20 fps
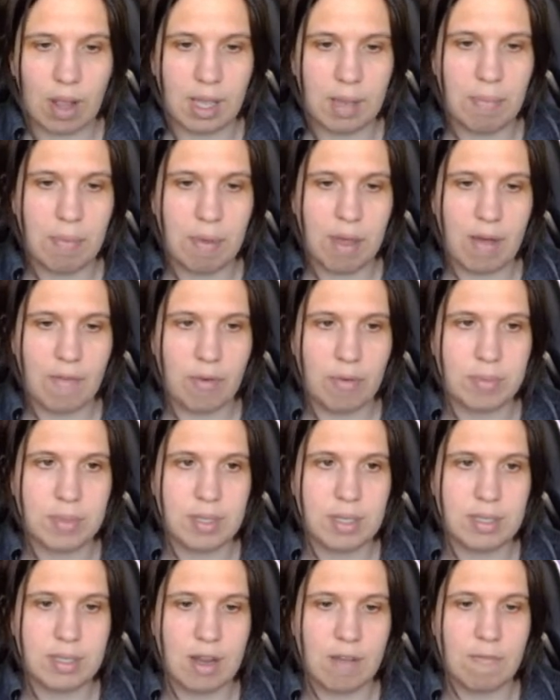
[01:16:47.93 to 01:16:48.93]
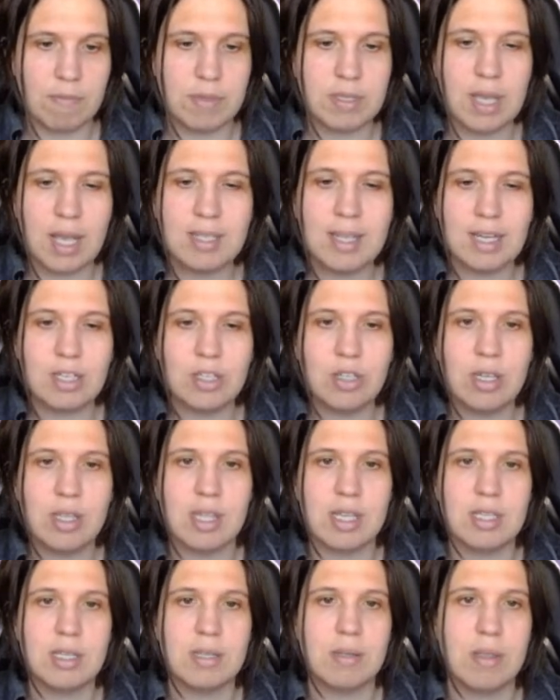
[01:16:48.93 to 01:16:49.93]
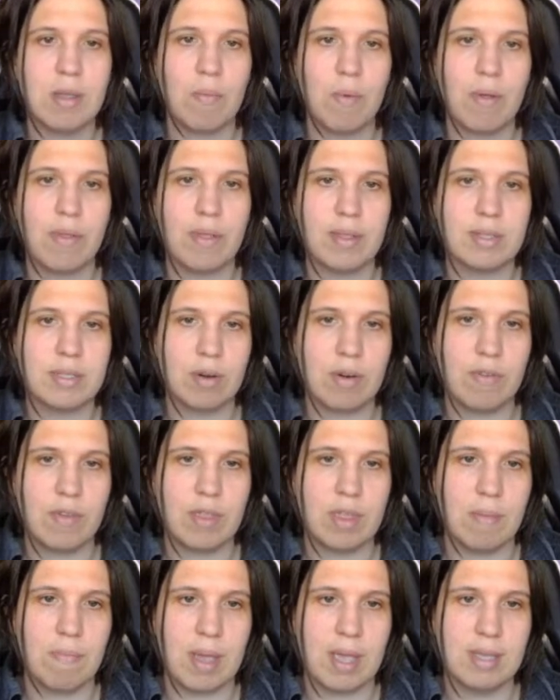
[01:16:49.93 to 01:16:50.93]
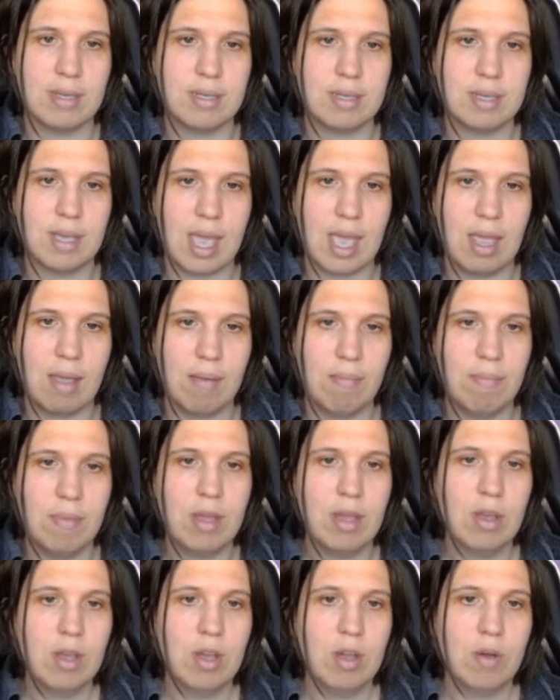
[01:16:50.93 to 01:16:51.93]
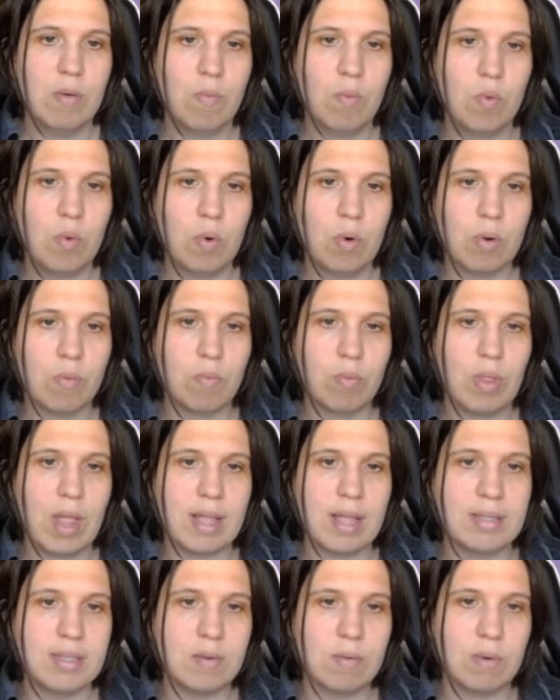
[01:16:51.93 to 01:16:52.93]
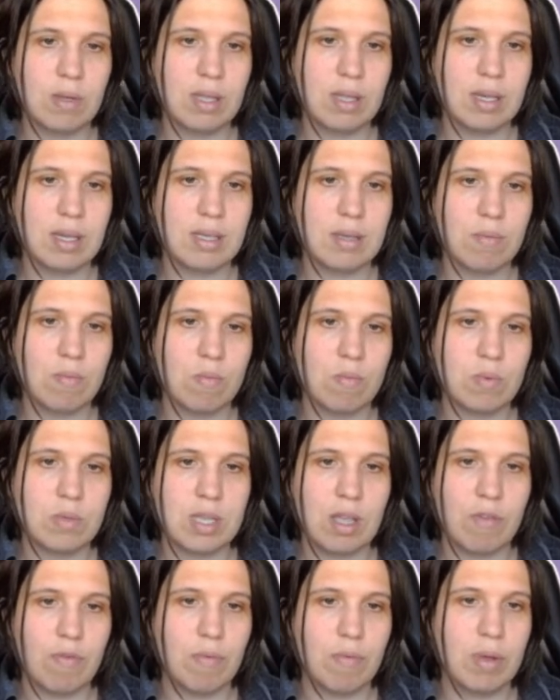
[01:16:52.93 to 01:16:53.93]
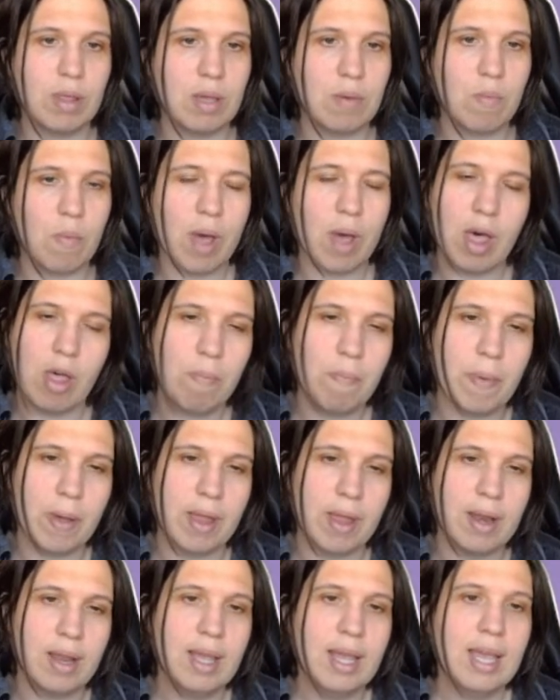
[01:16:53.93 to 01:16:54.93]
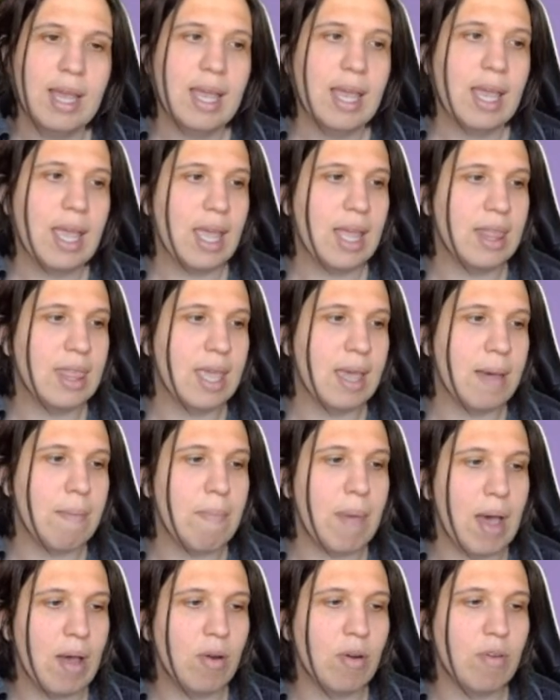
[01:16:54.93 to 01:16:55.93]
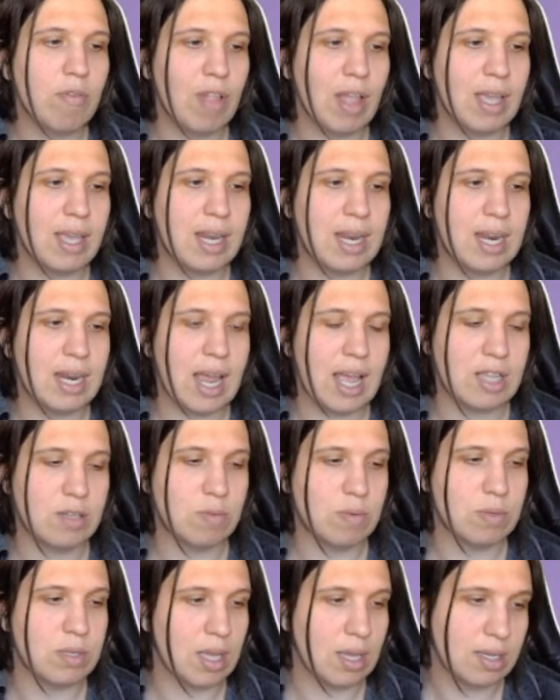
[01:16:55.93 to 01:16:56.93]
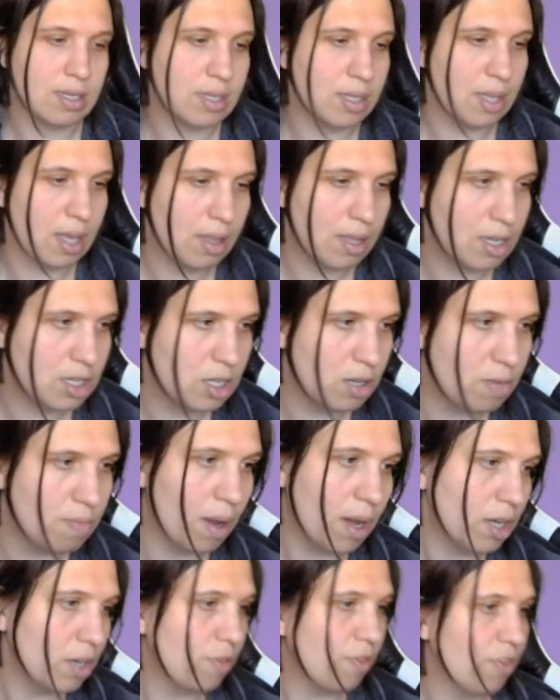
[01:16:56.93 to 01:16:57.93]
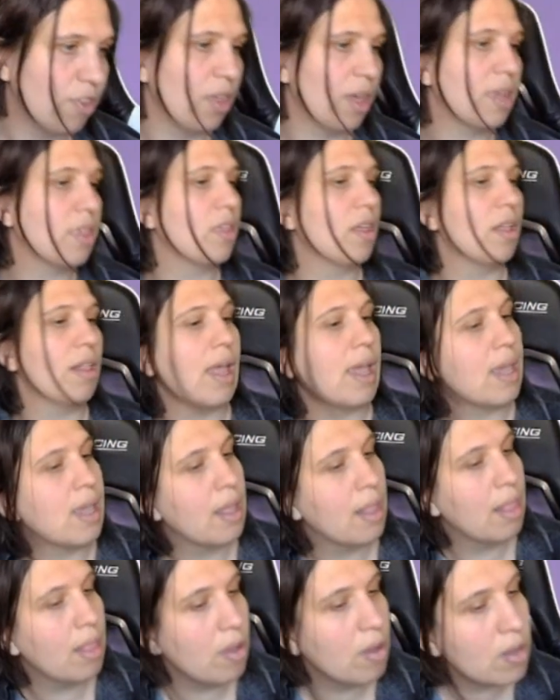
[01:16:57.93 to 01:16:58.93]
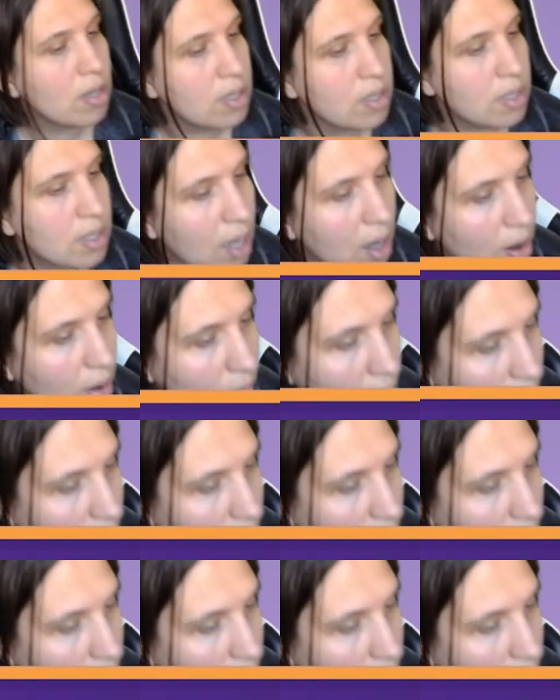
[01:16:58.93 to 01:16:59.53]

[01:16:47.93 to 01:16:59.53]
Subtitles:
platforms and stuff. Besides actually the one that's sort of in the base game lends it really well, but the amount of lichen it has was like slightly too much for like the lichen look. So